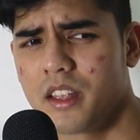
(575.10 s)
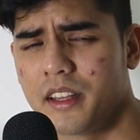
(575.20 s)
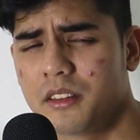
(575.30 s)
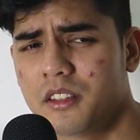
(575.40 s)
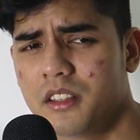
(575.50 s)

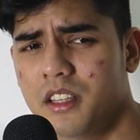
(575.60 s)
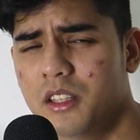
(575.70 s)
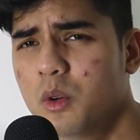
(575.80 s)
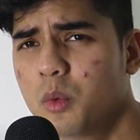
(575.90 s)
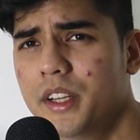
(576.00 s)
And
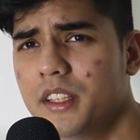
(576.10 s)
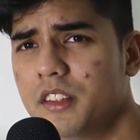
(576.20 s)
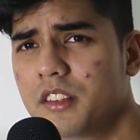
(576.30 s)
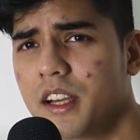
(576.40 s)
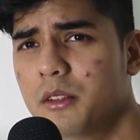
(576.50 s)
in a way,
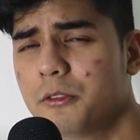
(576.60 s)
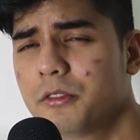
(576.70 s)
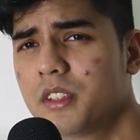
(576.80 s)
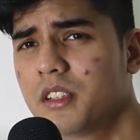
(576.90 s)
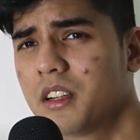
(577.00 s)
it's kind of
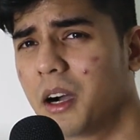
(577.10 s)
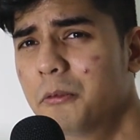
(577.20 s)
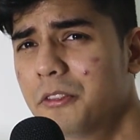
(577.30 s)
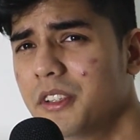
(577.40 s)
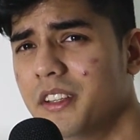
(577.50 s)

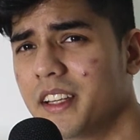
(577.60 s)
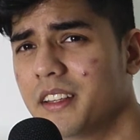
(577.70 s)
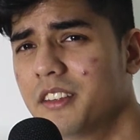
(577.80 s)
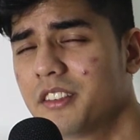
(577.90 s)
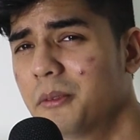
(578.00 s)
comforting
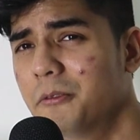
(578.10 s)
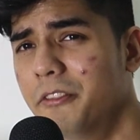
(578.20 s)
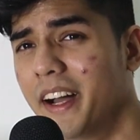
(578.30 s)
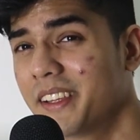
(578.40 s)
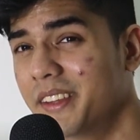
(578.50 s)
and there's some
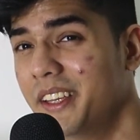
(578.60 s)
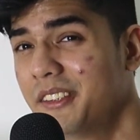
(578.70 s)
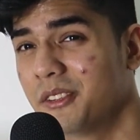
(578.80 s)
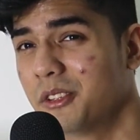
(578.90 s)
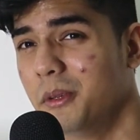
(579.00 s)

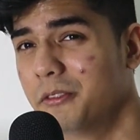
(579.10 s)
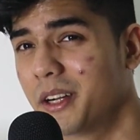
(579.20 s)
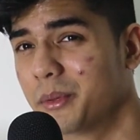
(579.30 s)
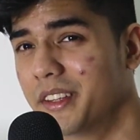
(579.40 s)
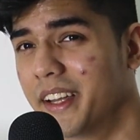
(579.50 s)
validation to be
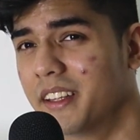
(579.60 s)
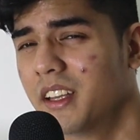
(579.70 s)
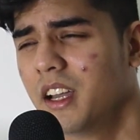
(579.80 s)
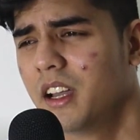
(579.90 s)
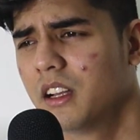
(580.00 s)
found in
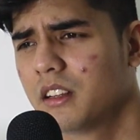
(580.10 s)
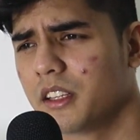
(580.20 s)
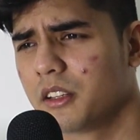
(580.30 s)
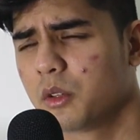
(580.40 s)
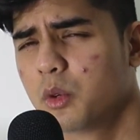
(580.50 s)
that.
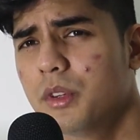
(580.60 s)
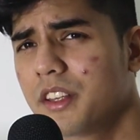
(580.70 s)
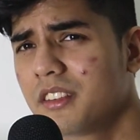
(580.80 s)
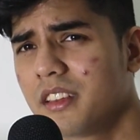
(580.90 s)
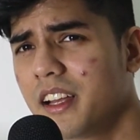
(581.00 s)
Like, who
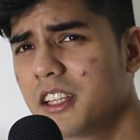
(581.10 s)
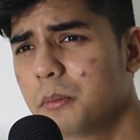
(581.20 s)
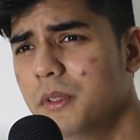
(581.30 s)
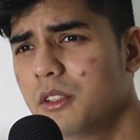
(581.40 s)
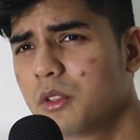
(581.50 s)
doesn't
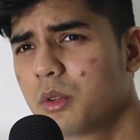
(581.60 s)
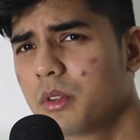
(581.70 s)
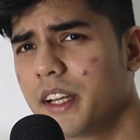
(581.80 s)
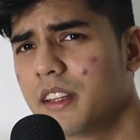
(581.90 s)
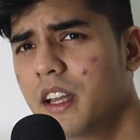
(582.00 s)
like being
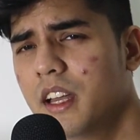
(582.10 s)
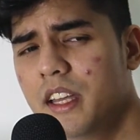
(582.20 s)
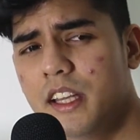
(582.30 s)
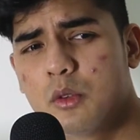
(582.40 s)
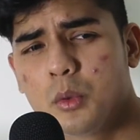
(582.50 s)
told that
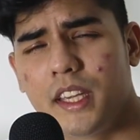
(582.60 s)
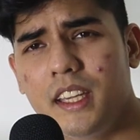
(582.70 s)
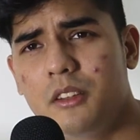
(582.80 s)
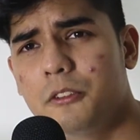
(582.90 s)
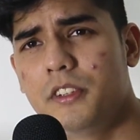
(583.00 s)
it's
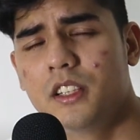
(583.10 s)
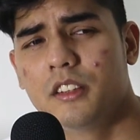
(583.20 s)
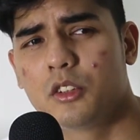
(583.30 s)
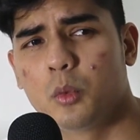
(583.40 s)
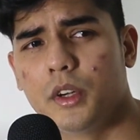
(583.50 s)
okay to feel
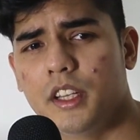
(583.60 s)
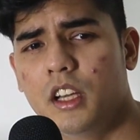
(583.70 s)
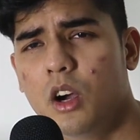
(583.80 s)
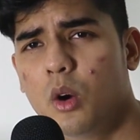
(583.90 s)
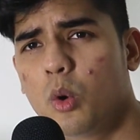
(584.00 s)
this way
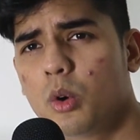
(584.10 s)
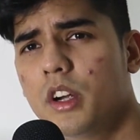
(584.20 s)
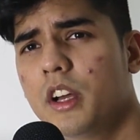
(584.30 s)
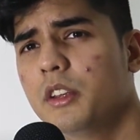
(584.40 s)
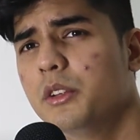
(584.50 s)

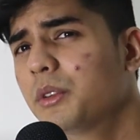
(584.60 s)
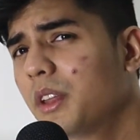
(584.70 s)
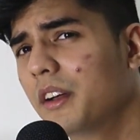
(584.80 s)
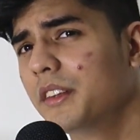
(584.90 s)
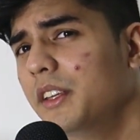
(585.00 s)
or you're
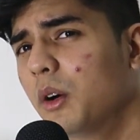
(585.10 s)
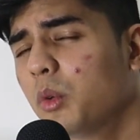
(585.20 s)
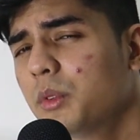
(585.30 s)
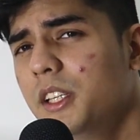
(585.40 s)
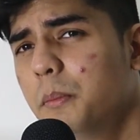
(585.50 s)
not the
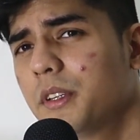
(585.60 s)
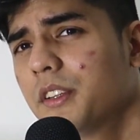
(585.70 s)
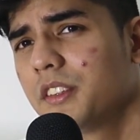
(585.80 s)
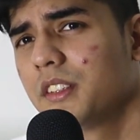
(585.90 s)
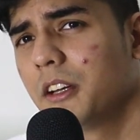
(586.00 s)
only
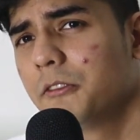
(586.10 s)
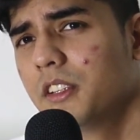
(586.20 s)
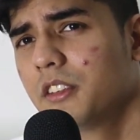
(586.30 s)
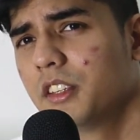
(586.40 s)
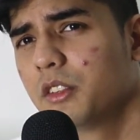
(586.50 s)
person that
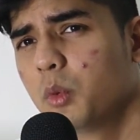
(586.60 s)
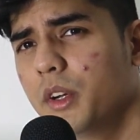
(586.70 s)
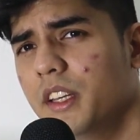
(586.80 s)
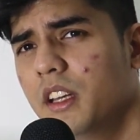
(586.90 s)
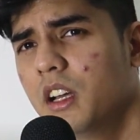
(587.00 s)
feels this
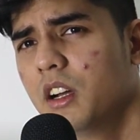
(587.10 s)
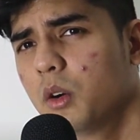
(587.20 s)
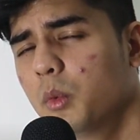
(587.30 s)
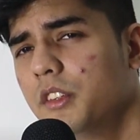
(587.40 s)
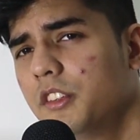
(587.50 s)
way,
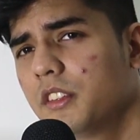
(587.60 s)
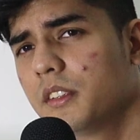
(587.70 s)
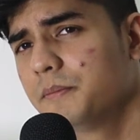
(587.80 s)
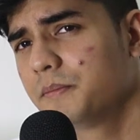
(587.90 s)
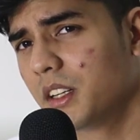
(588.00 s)
which
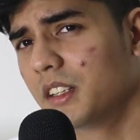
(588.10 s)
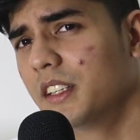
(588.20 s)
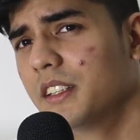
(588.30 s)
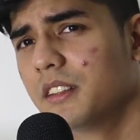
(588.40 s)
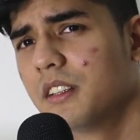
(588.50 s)

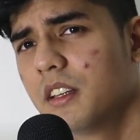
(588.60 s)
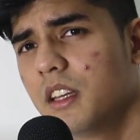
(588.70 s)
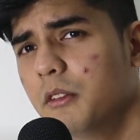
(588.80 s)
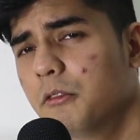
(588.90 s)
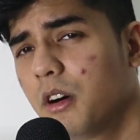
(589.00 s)
again
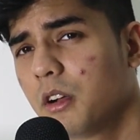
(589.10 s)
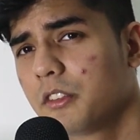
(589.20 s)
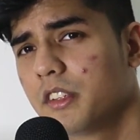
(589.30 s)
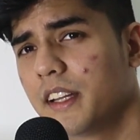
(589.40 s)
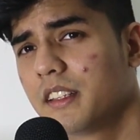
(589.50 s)

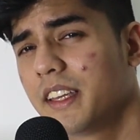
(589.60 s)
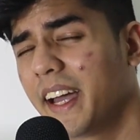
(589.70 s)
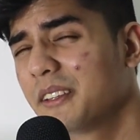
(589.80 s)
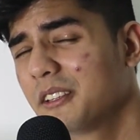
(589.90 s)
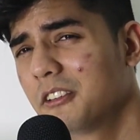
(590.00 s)
involves that
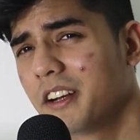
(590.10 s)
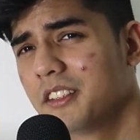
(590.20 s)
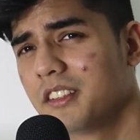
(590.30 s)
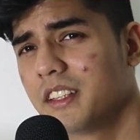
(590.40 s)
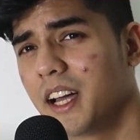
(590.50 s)

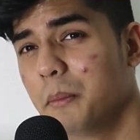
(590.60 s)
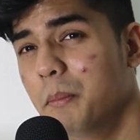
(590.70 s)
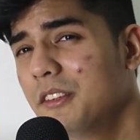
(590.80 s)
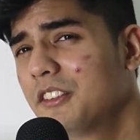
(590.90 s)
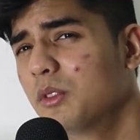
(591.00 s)
categorizing that I
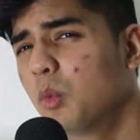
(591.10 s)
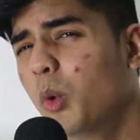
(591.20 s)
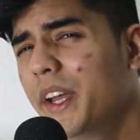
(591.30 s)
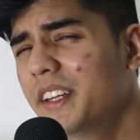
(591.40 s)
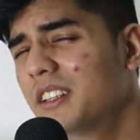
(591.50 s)
mentioned
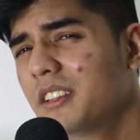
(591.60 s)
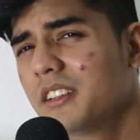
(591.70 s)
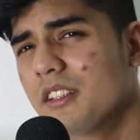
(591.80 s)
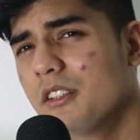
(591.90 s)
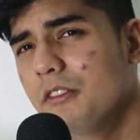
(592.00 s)
way
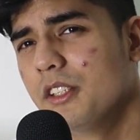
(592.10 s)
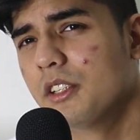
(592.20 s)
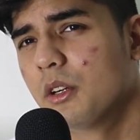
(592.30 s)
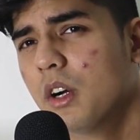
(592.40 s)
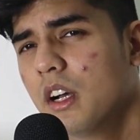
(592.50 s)
earlier in the
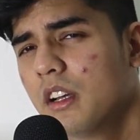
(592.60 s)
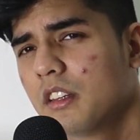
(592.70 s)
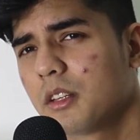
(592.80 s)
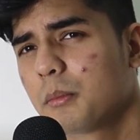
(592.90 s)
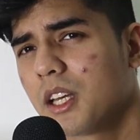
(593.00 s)
video
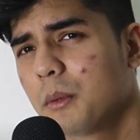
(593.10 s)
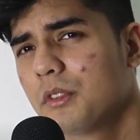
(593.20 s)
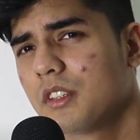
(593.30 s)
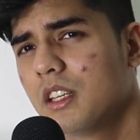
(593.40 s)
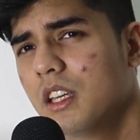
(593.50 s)

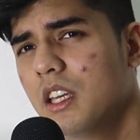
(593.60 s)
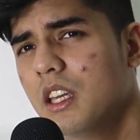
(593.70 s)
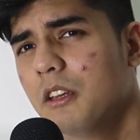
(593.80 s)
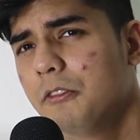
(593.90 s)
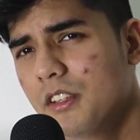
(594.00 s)
Sometimes
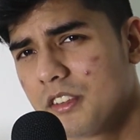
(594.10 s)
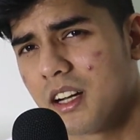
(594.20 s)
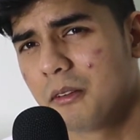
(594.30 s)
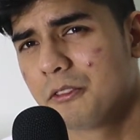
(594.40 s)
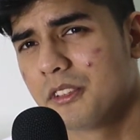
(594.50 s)
it feels
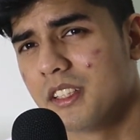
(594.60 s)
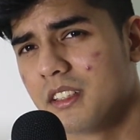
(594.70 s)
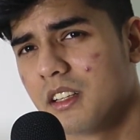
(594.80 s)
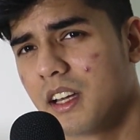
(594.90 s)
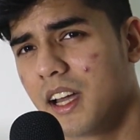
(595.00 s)

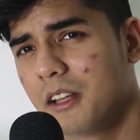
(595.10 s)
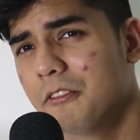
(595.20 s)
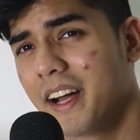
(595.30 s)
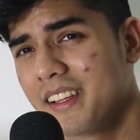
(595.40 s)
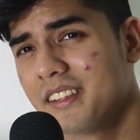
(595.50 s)
comforting and
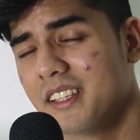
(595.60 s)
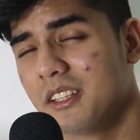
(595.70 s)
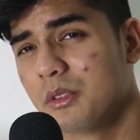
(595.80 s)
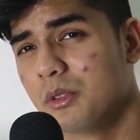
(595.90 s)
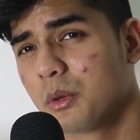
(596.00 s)

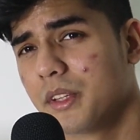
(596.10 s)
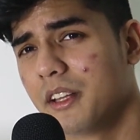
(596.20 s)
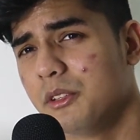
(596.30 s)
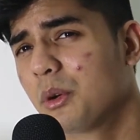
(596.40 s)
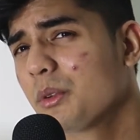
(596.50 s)
validating to know
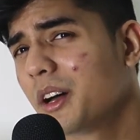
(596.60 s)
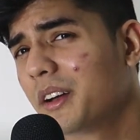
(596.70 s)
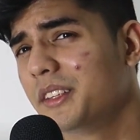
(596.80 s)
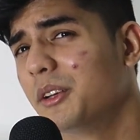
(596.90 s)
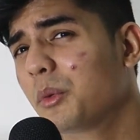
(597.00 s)
that you're
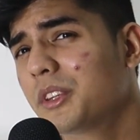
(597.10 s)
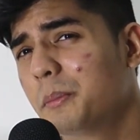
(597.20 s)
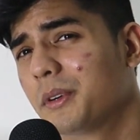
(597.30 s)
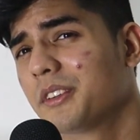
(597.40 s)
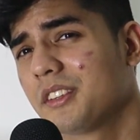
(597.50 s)
not the only
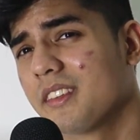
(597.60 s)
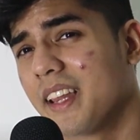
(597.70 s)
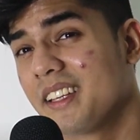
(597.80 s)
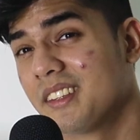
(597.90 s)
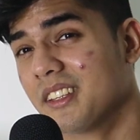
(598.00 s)
person
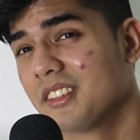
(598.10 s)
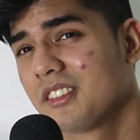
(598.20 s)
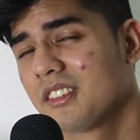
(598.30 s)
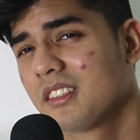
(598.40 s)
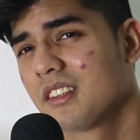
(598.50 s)
like
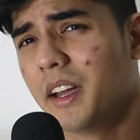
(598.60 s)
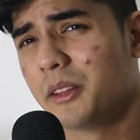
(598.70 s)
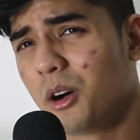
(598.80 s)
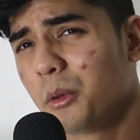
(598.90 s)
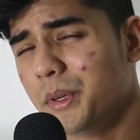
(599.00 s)
this.
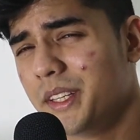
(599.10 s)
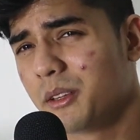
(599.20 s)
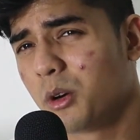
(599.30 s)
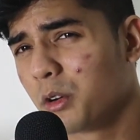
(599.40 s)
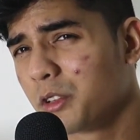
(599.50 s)
And
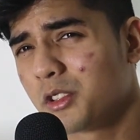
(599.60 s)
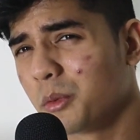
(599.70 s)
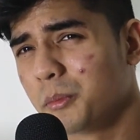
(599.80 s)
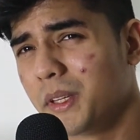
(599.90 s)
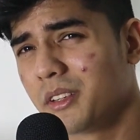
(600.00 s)
albeit
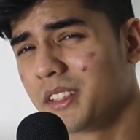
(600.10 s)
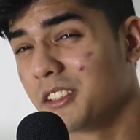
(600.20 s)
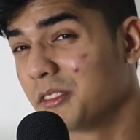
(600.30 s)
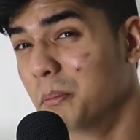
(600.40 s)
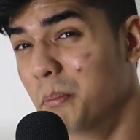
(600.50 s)
horoscopes may not
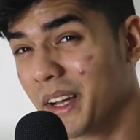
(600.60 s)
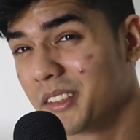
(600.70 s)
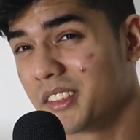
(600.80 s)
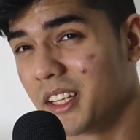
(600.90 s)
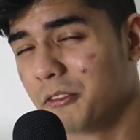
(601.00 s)
give the
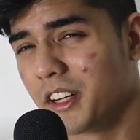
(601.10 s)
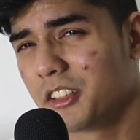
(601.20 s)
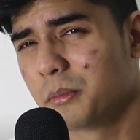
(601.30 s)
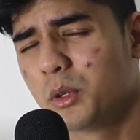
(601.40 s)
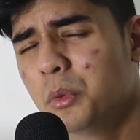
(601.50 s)
best
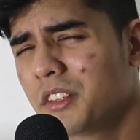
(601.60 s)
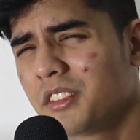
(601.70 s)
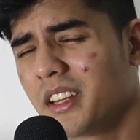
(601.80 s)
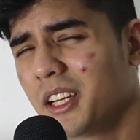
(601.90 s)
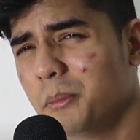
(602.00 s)
advice, but who
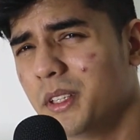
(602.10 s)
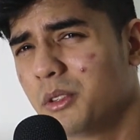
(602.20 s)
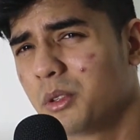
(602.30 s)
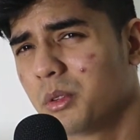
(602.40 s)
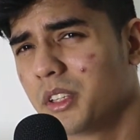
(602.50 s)
doesn't like
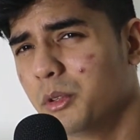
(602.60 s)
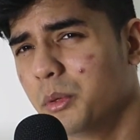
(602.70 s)
being told they're